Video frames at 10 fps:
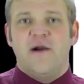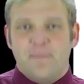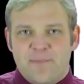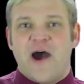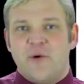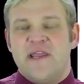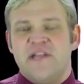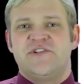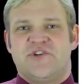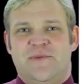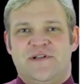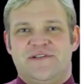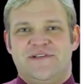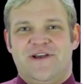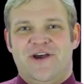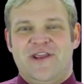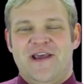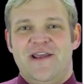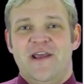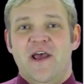power instruments?
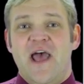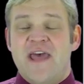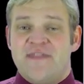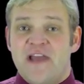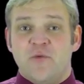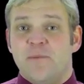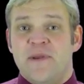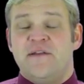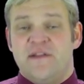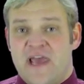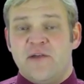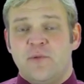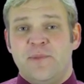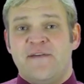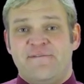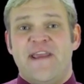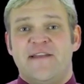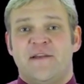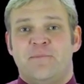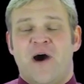Okay, and that will be
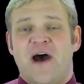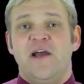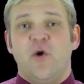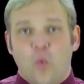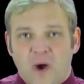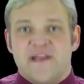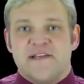affected by what